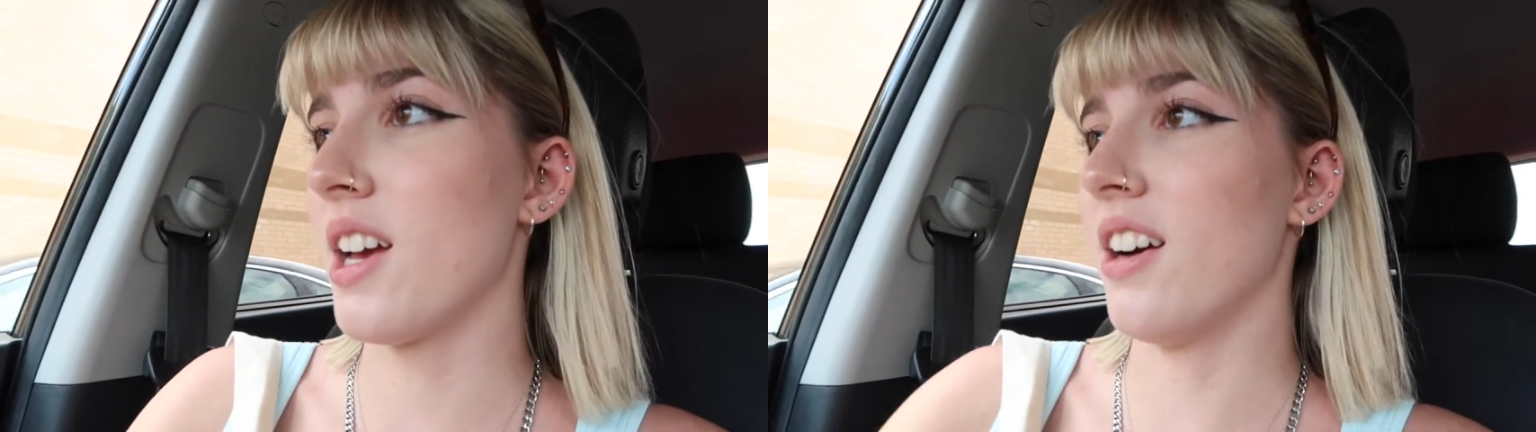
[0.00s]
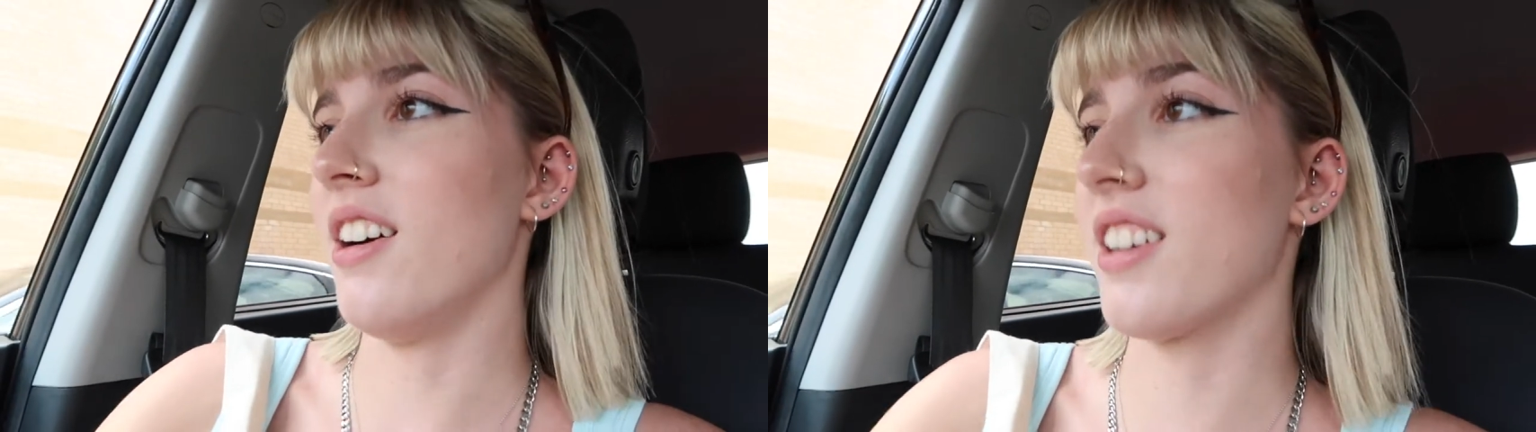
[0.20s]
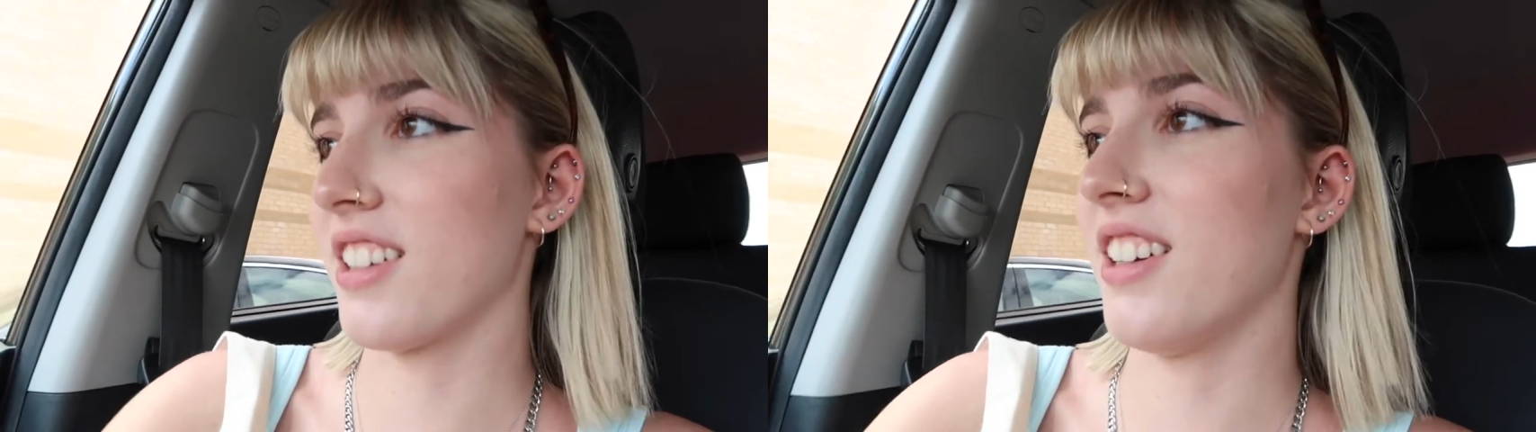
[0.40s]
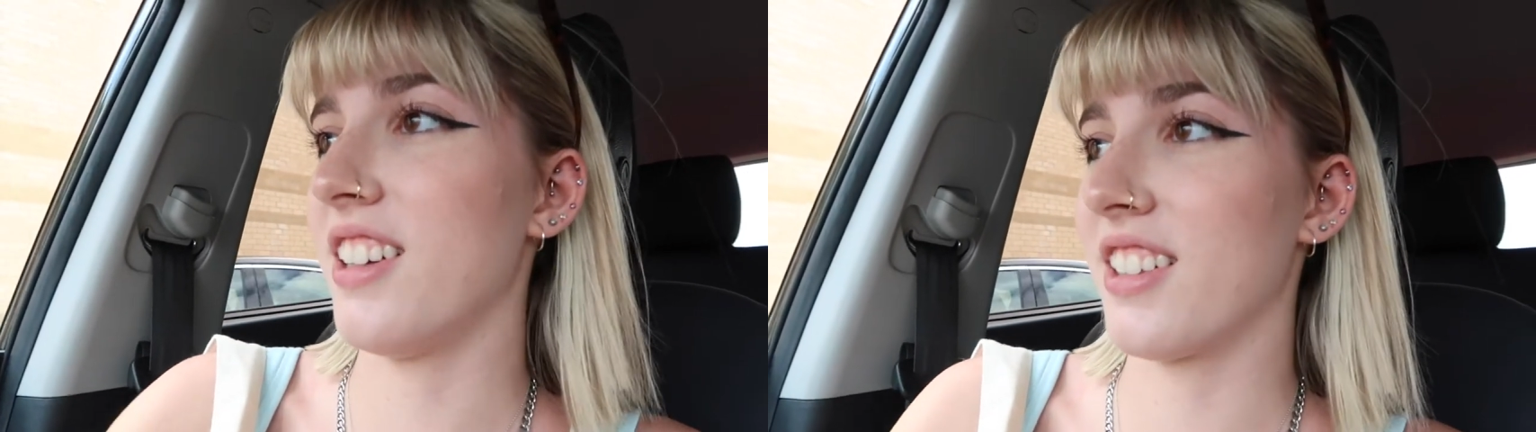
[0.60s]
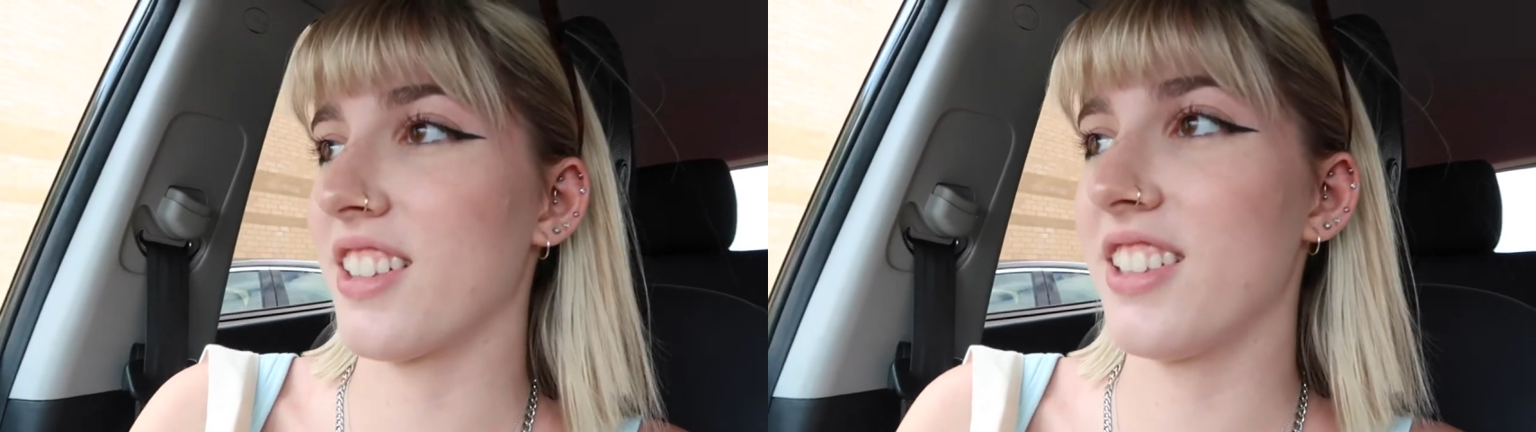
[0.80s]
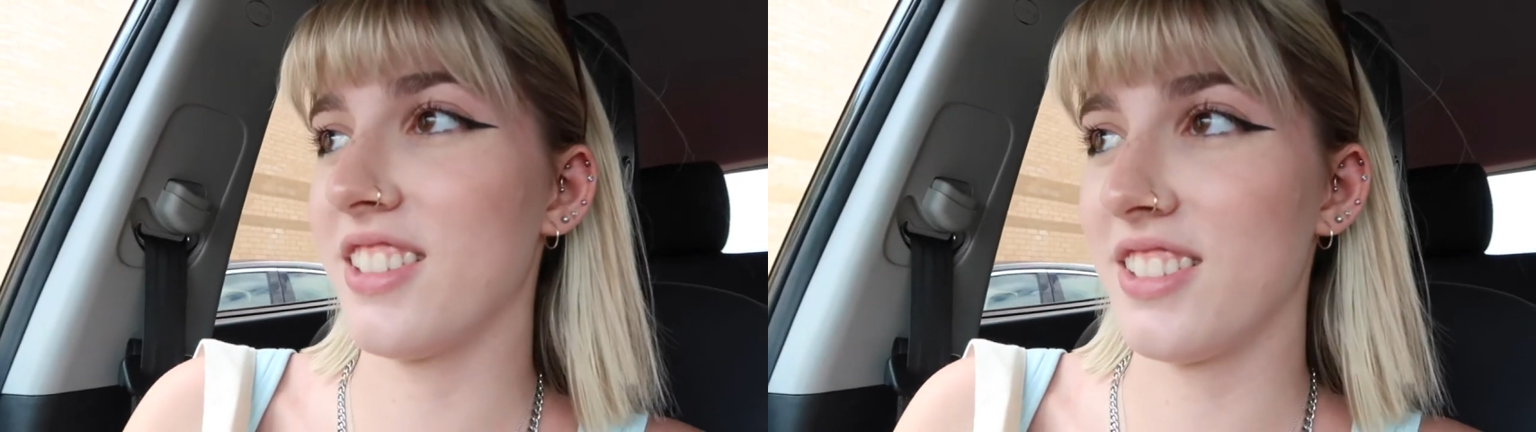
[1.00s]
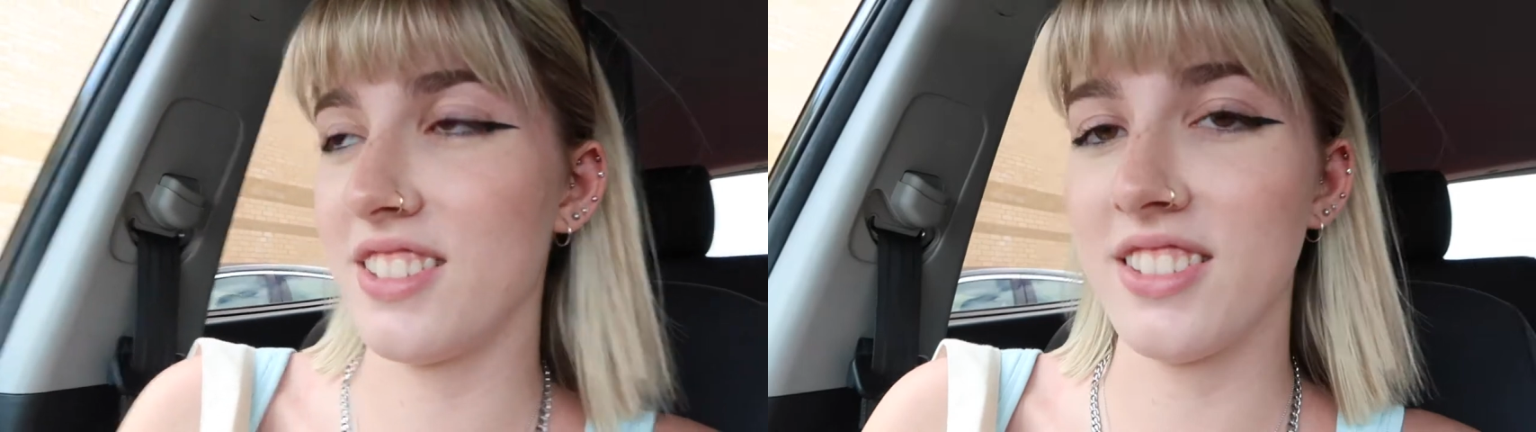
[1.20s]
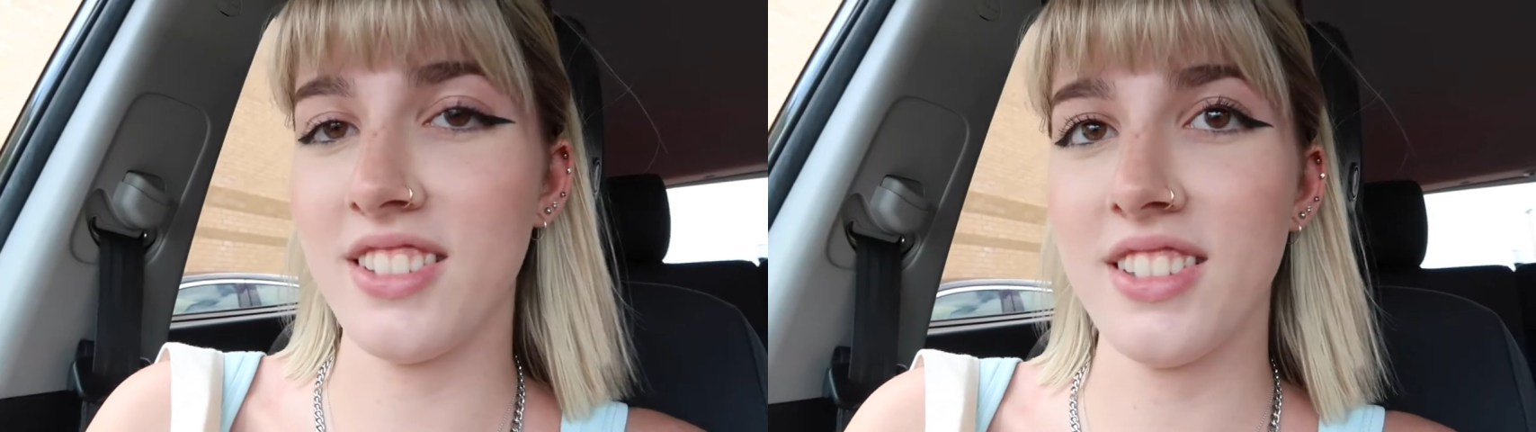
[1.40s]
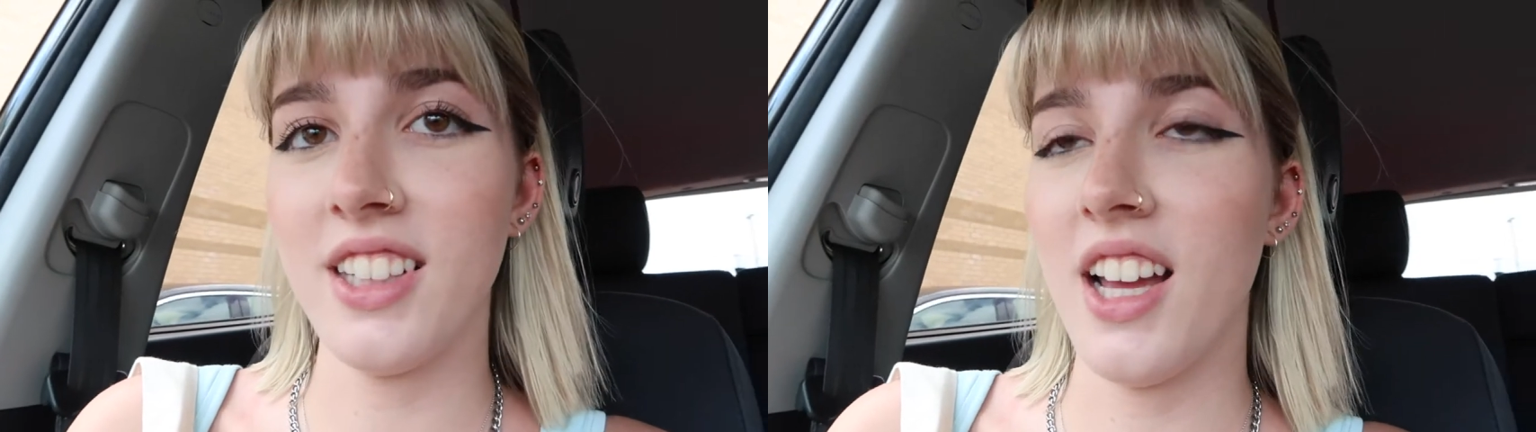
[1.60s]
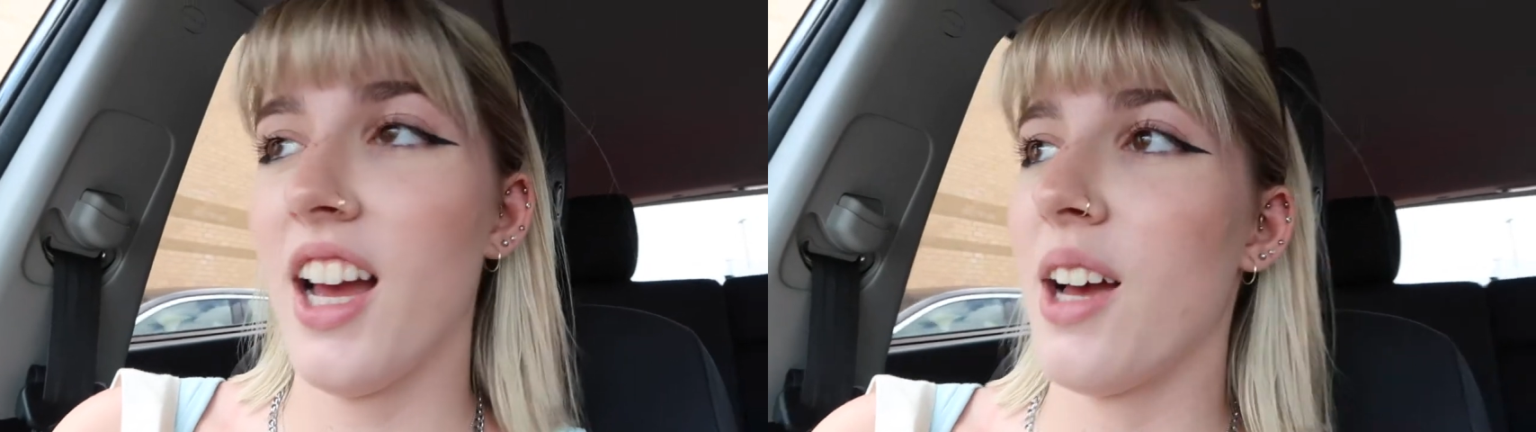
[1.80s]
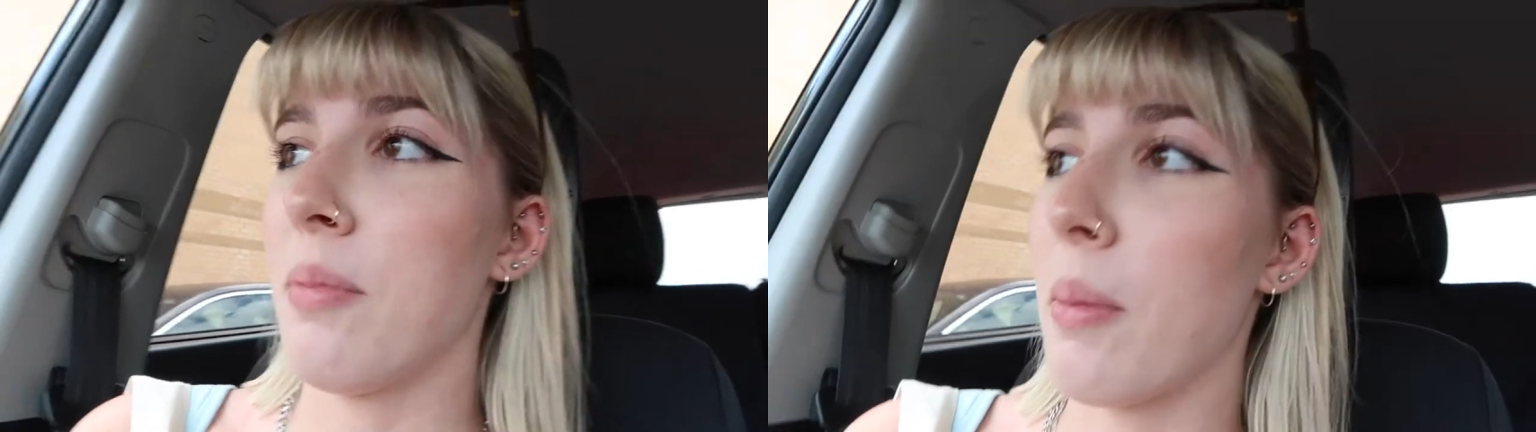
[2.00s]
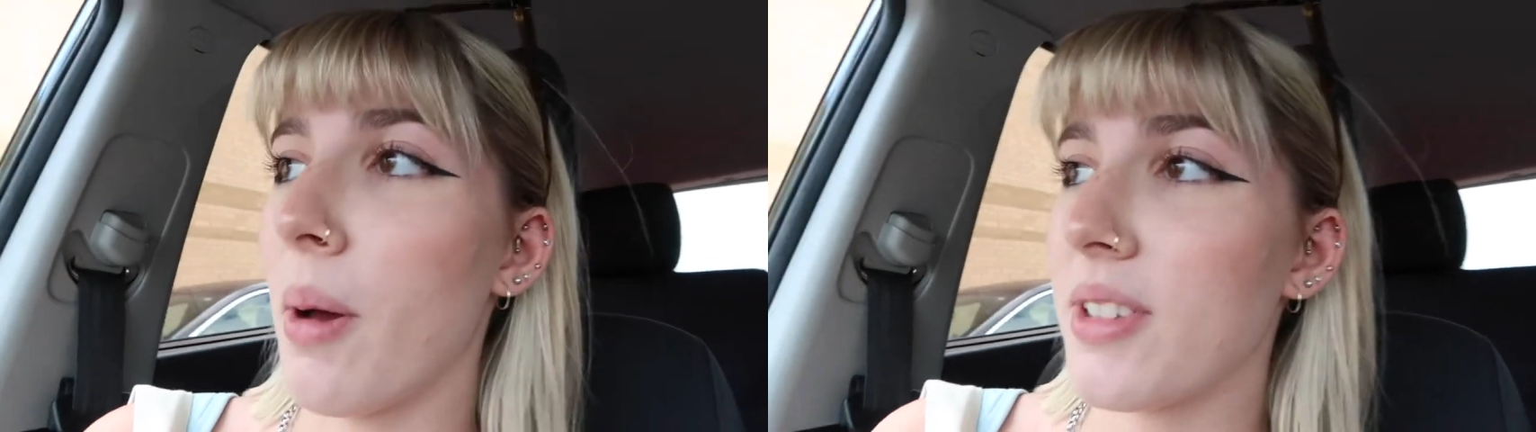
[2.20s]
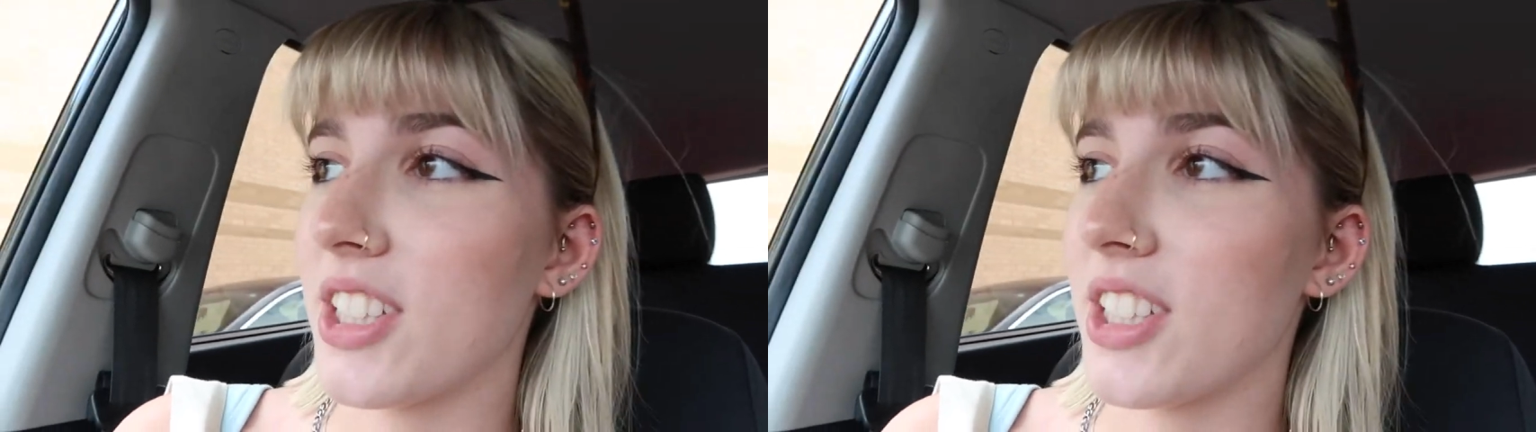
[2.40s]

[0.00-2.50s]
Honk honk. Okay, these people My mom